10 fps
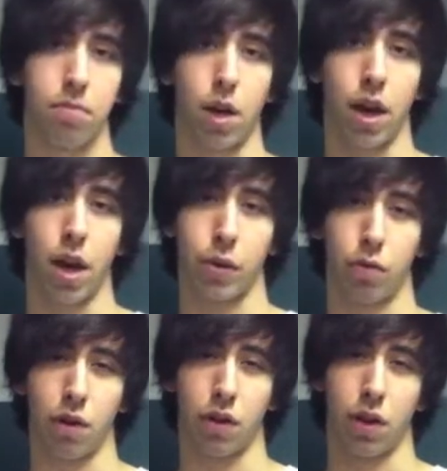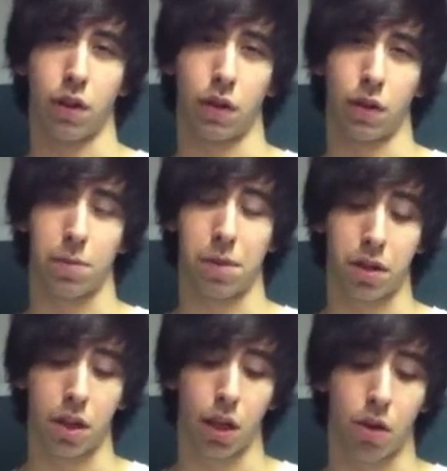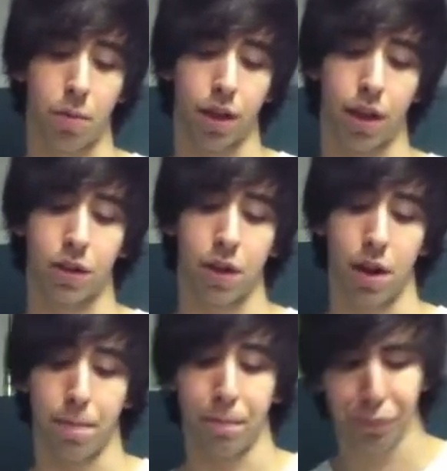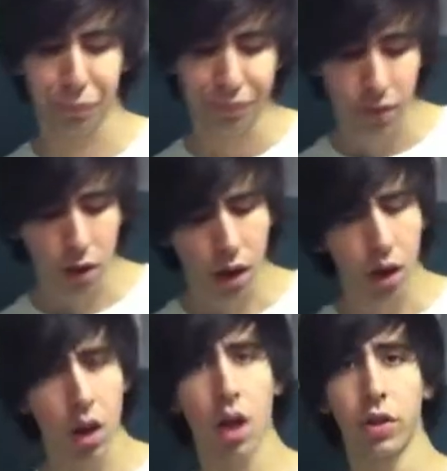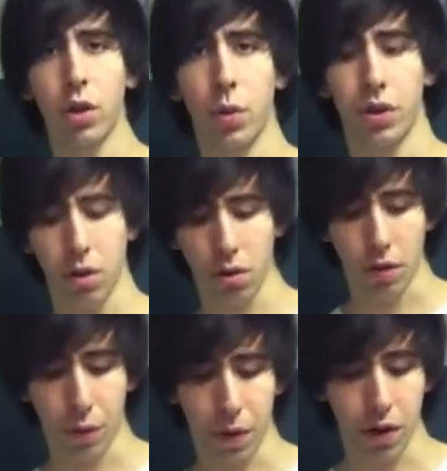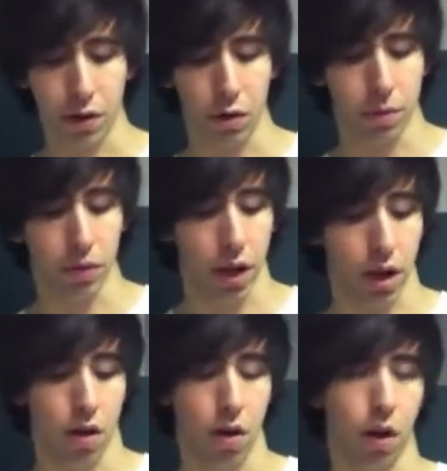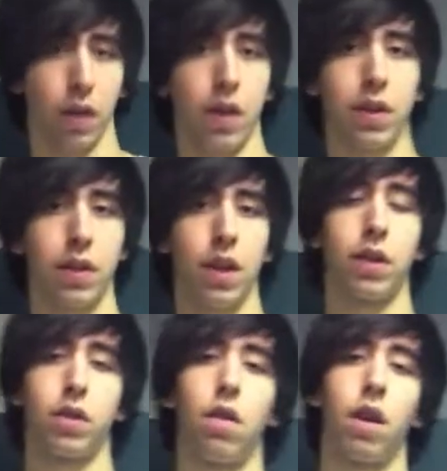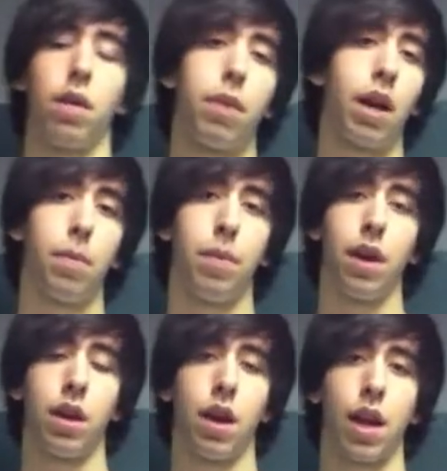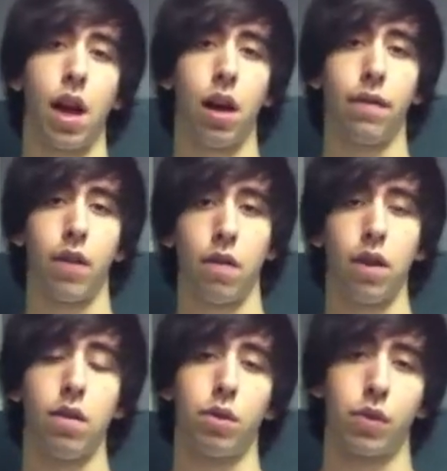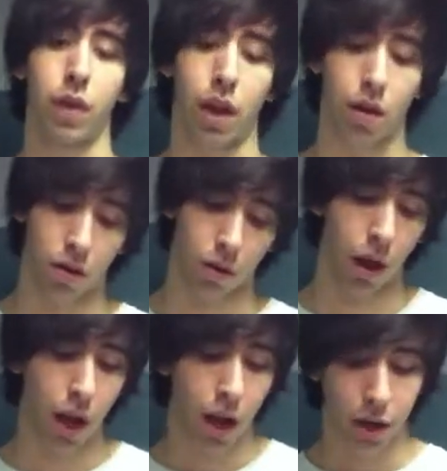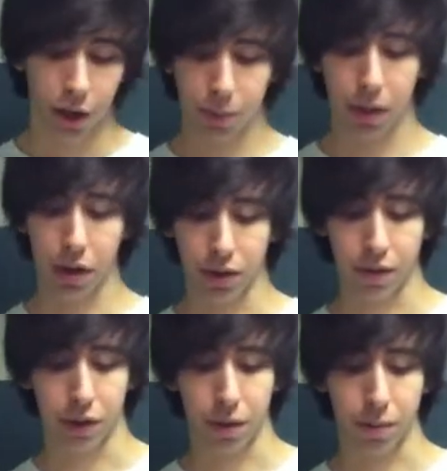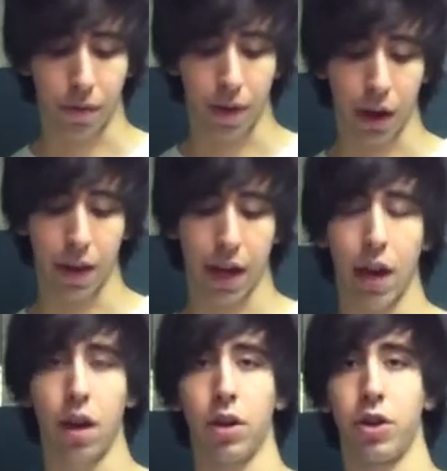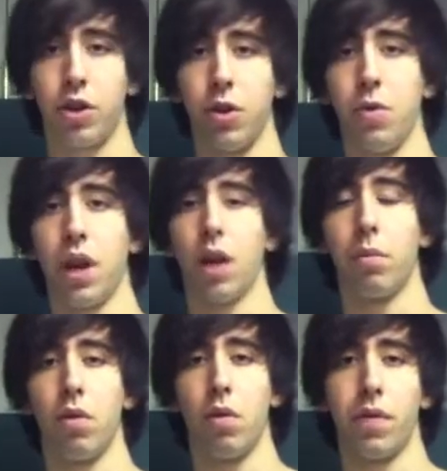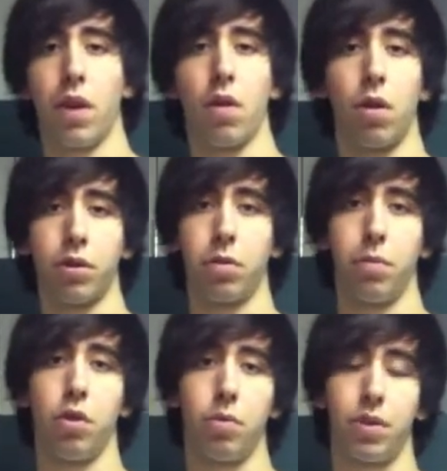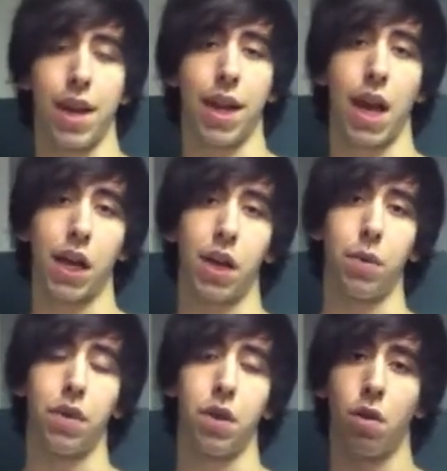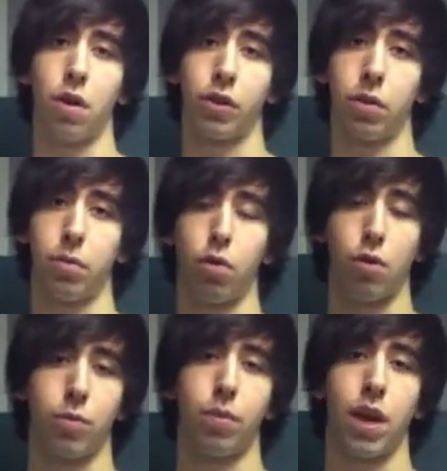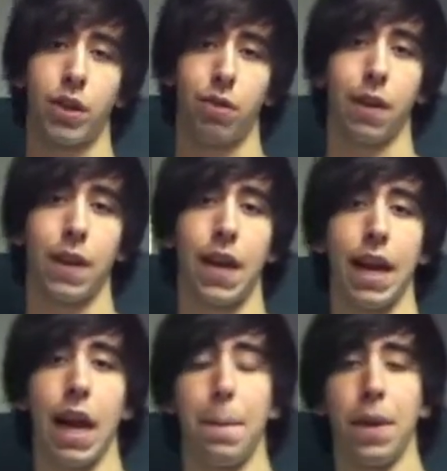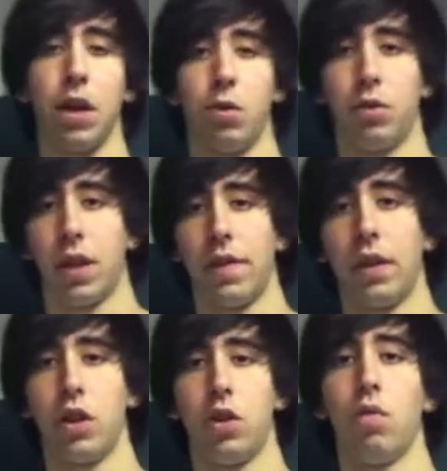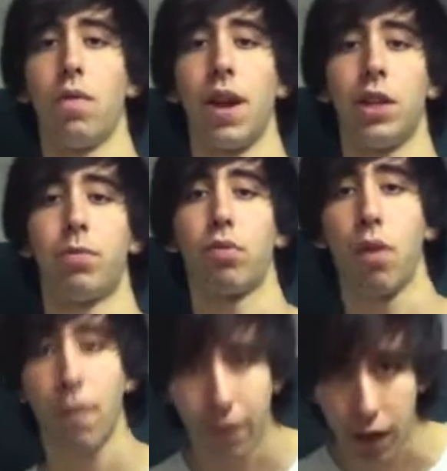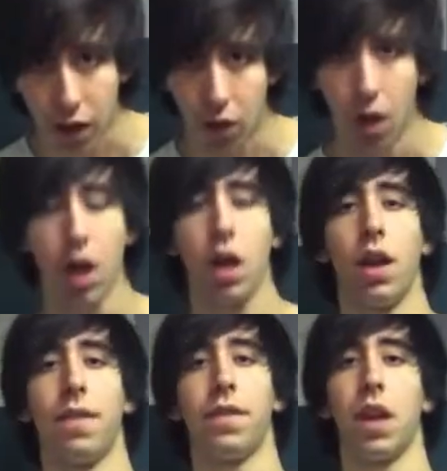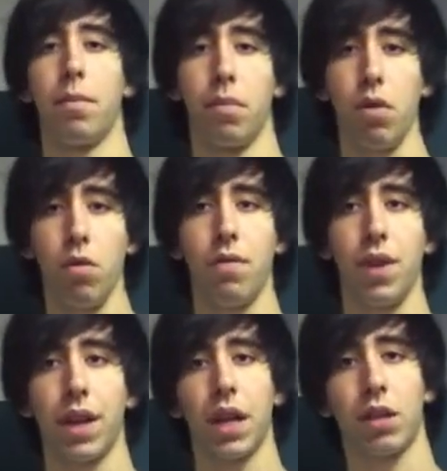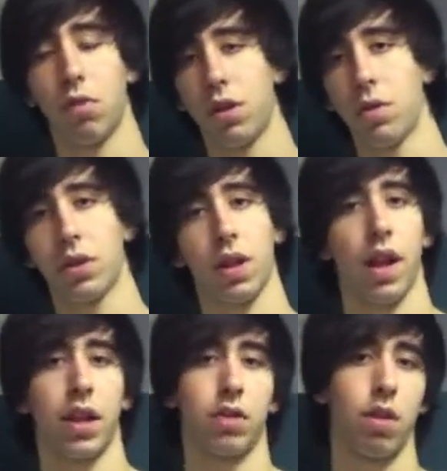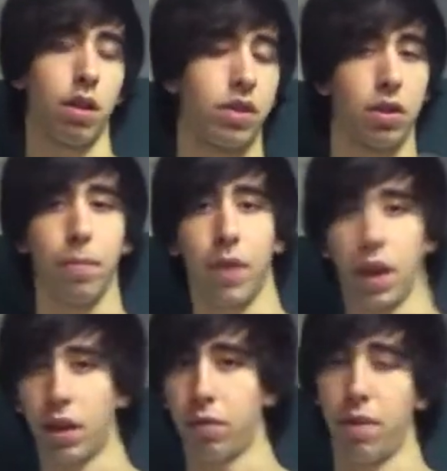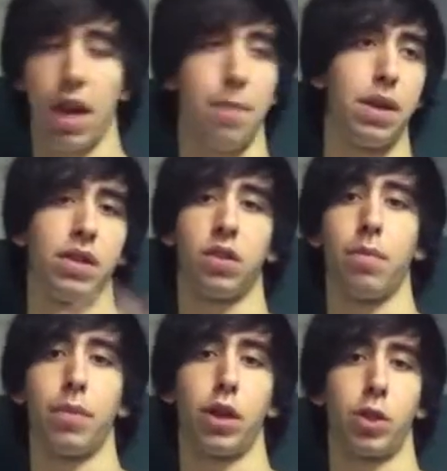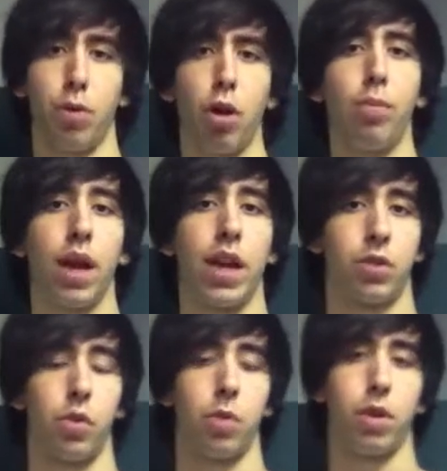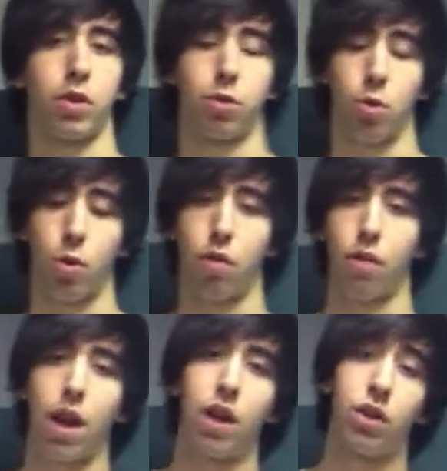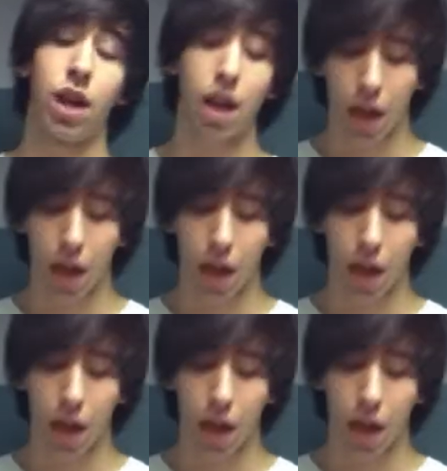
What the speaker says: my house residence, because I'm not telling you my last name. So we start off with the Doomsday Arc. These things are, in my opinion, not very useful at all, just because of the simple fact they cannot shoot and move their awesome Doomsday Cannon with the awesome Large Blast Strength 9 AP 272 range profile. If they move, it gets reduced to like a Strength something, AP something, small blast with a much shorter range.